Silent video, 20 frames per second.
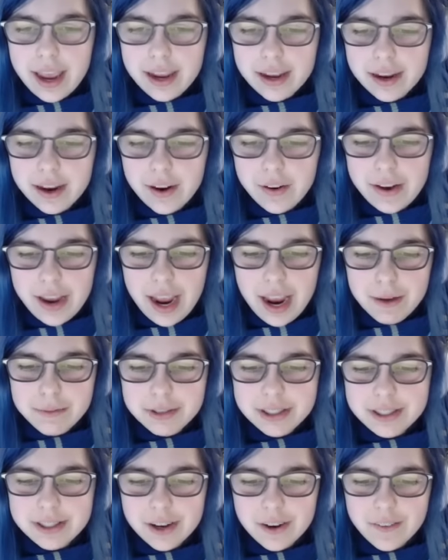Oh, okay, I'm these
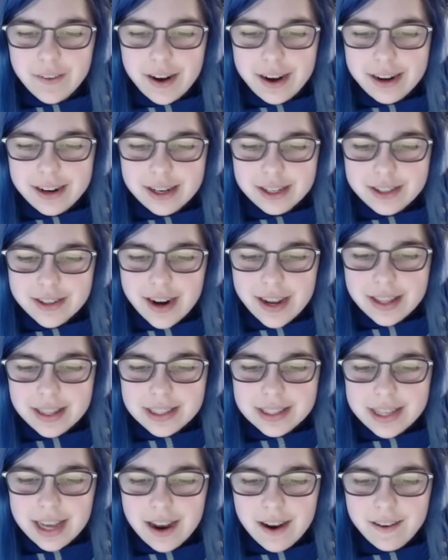two players ganged
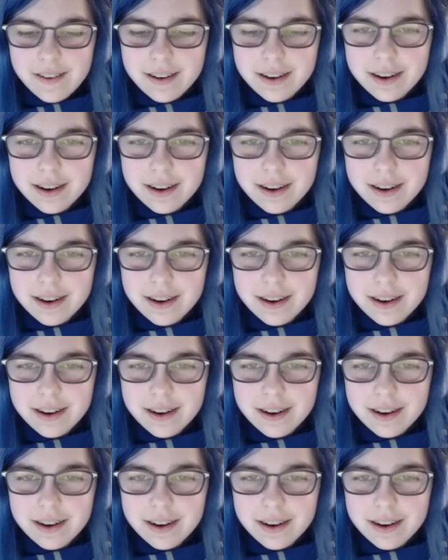up on me.